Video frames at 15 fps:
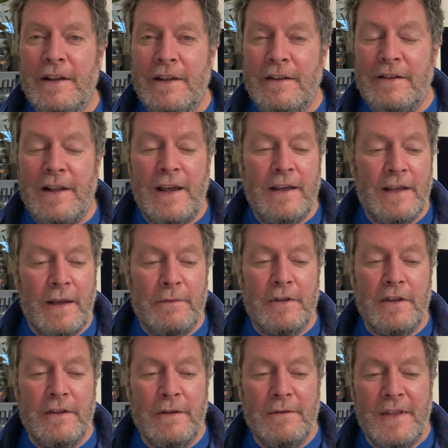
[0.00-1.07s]
It's like, I'm
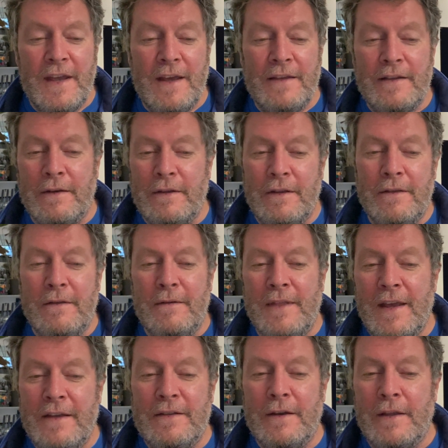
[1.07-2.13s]
going to do this, I'm going to do this,